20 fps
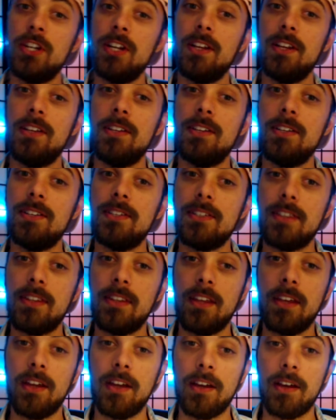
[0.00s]
is
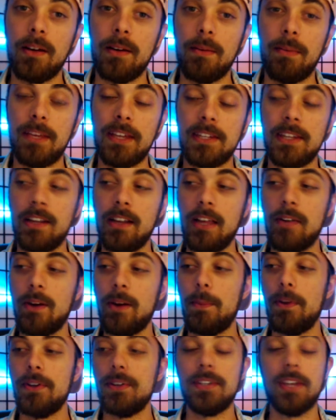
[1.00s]
basically
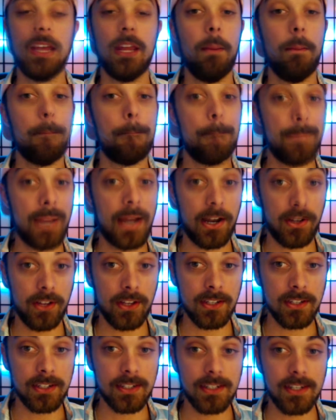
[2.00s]
representing
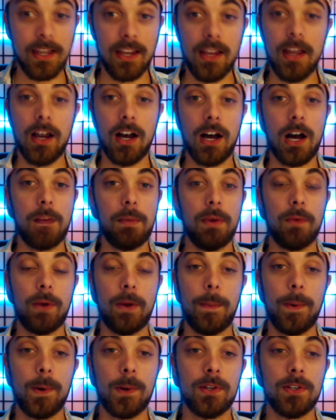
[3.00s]
balance. It
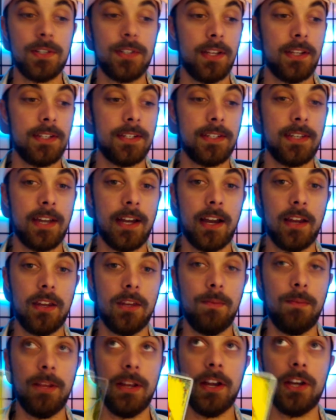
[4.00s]
represents
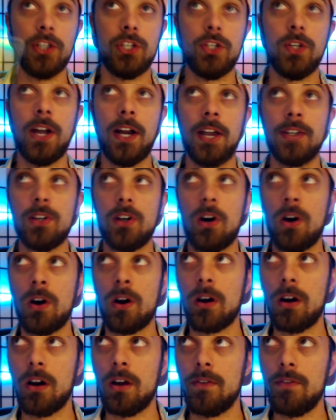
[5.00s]
that because you guys
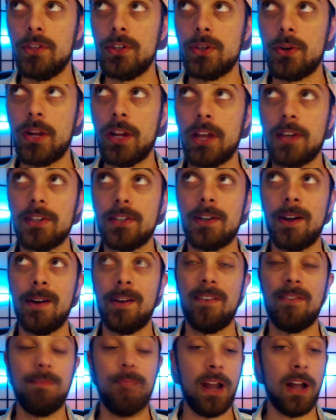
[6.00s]
are of the zodiac sign
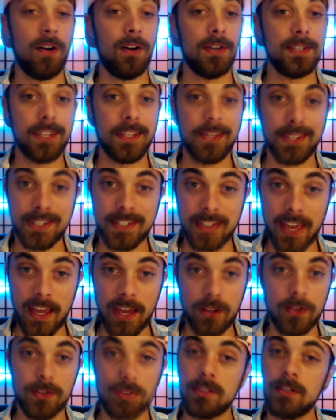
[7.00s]
of balance and the
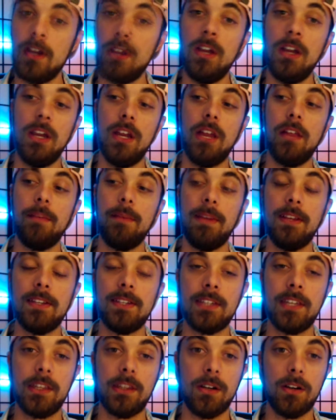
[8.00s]
scales, it
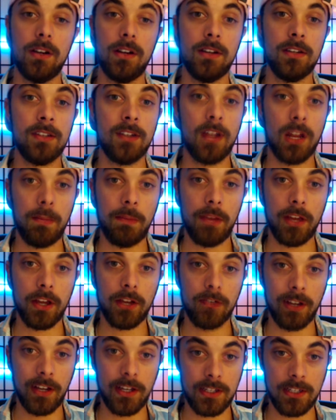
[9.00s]
means that there is going to be a
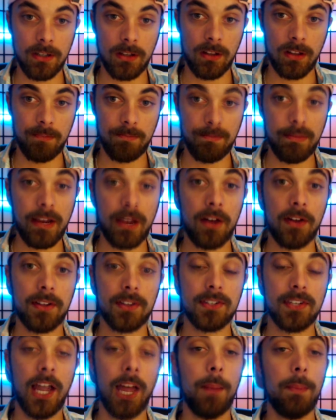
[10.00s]
great deal of
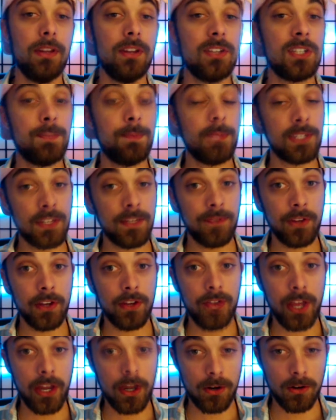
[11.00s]
balance happening
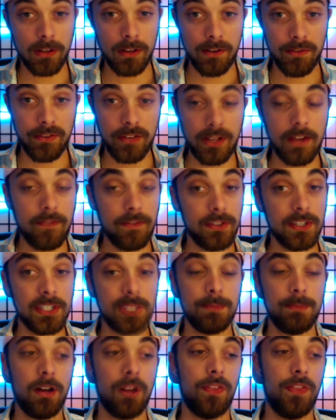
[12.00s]
specifically in your love life
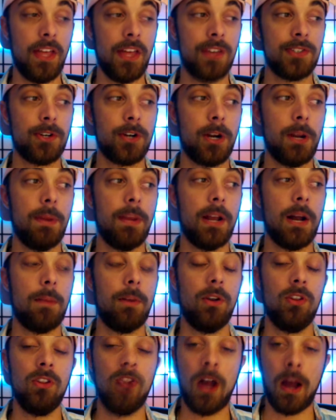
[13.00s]
this month. Things are going to become
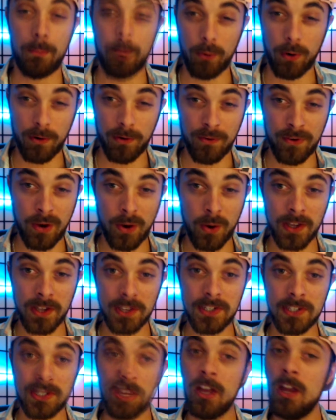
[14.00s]
a lot more
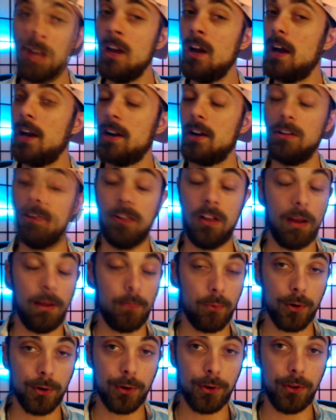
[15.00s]
focused and a lot
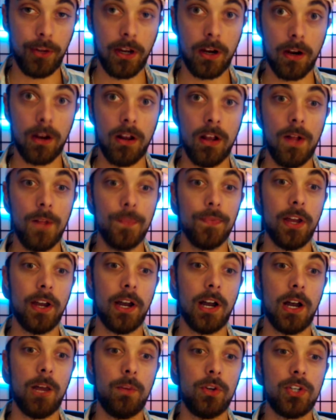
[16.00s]
more clear,
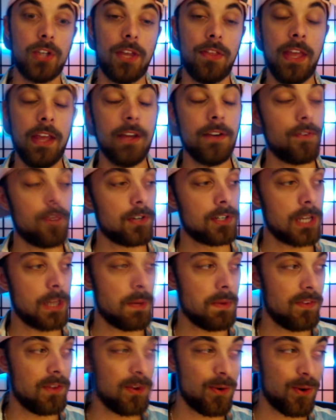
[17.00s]
which I think for
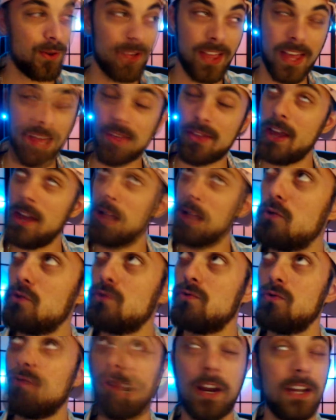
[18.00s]
some of you are like, thank
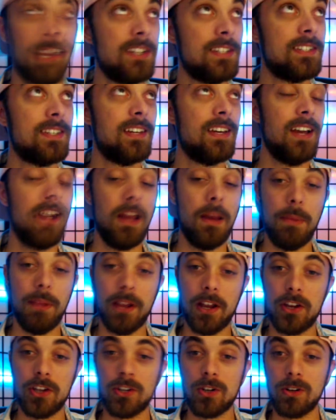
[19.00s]
Christ,
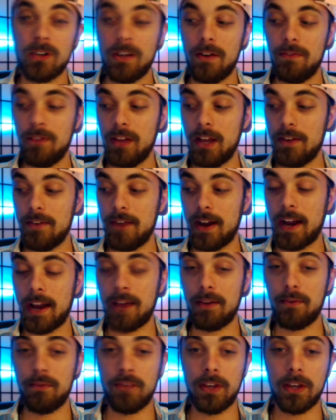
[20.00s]
because your love life,
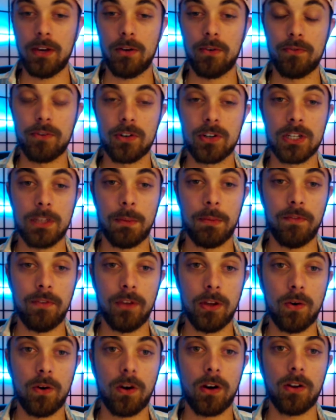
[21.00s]
I feel for some of
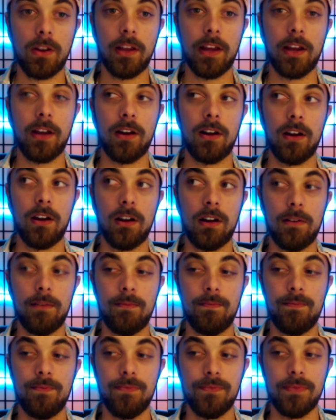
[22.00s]
you are like,
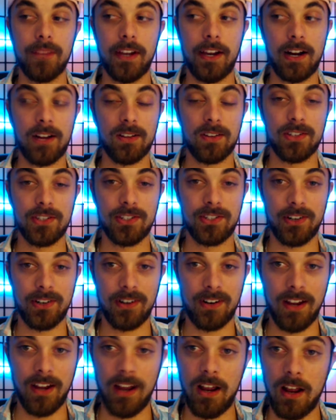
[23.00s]

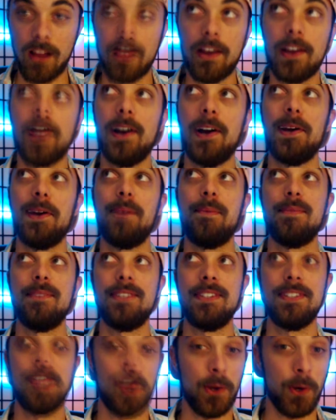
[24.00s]
Allastor. Like, I am
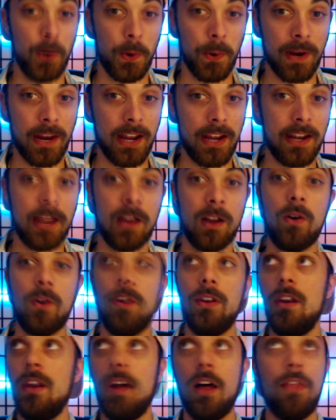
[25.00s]
single right
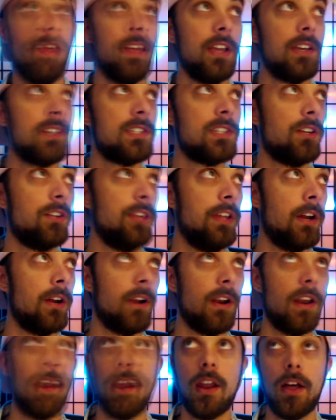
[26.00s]
now, nothing is clear
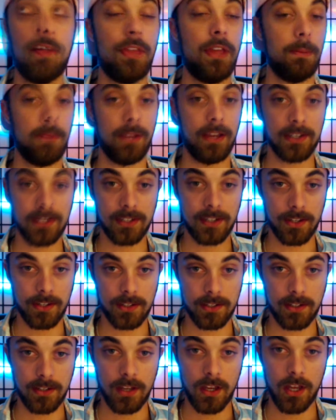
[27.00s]
and nothing makes
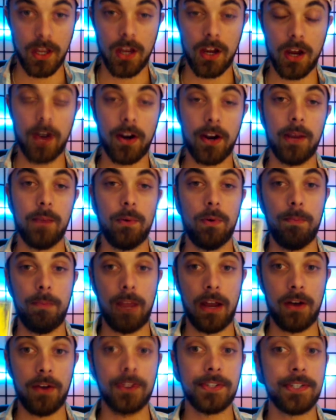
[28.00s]
sense. Alright, well,
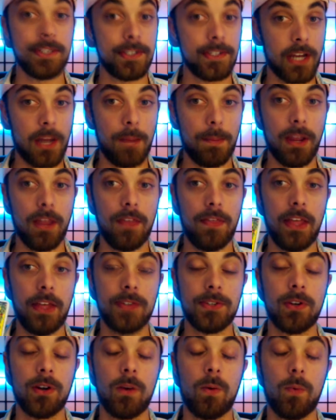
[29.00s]
balance is coming and
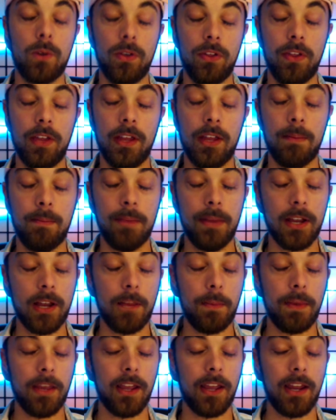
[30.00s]
things are really
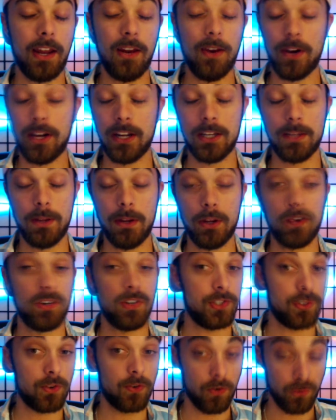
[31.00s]
getting ready to be
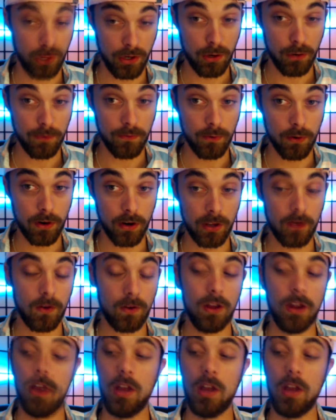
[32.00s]
crystal clear for you.